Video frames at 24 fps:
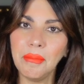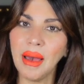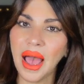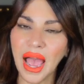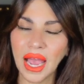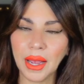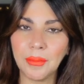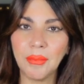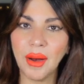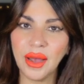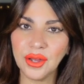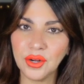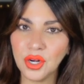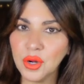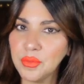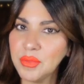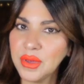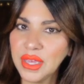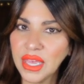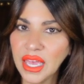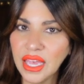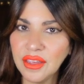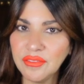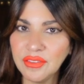back by her
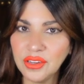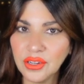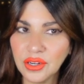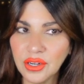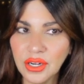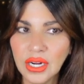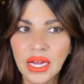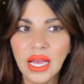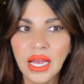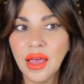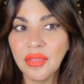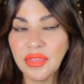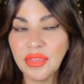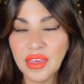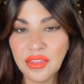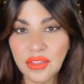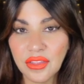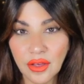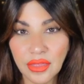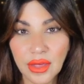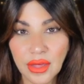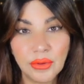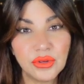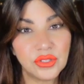behavior. They
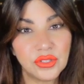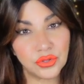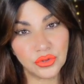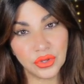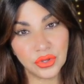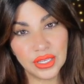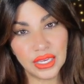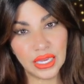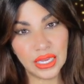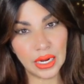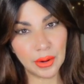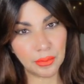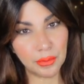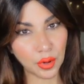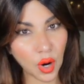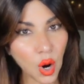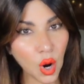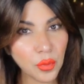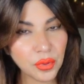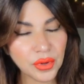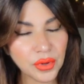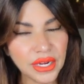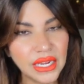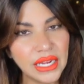thought that was really
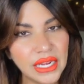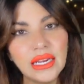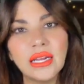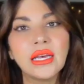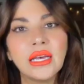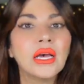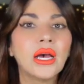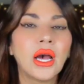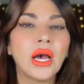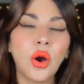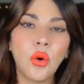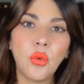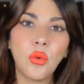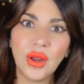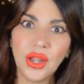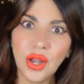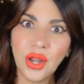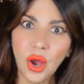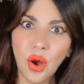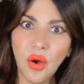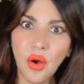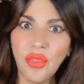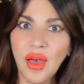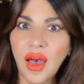inappropriate. We
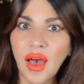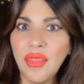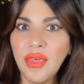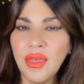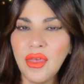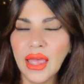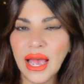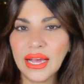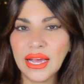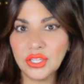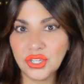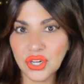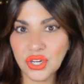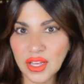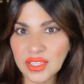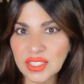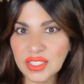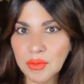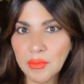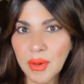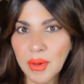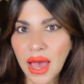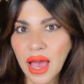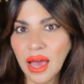know that they had
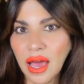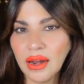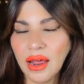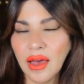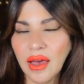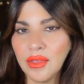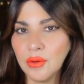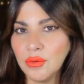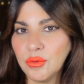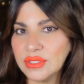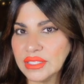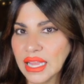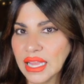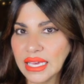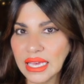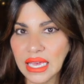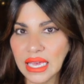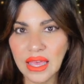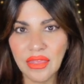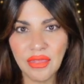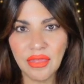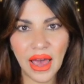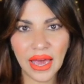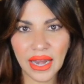just met, and it was like
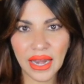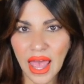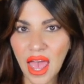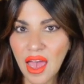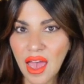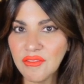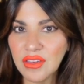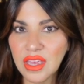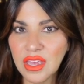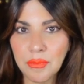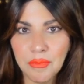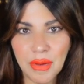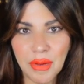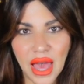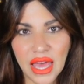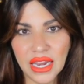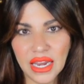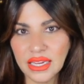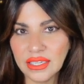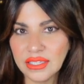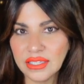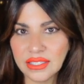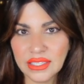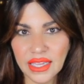in that heavy
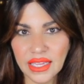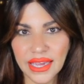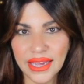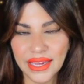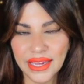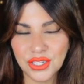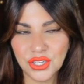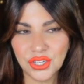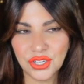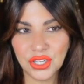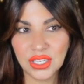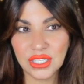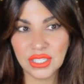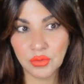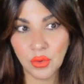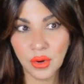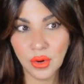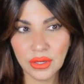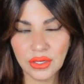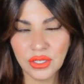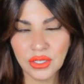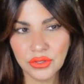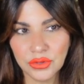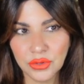petting stage, is
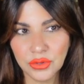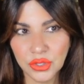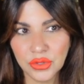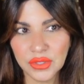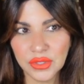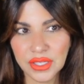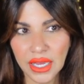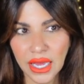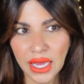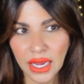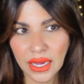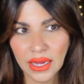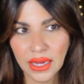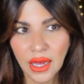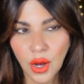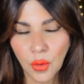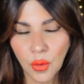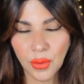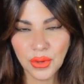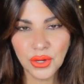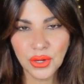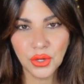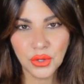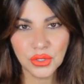what you say.
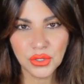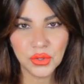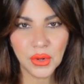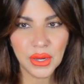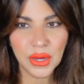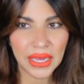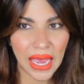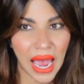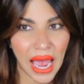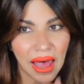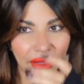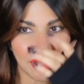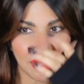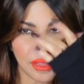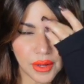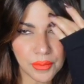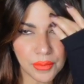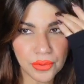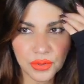When you go to a Catholic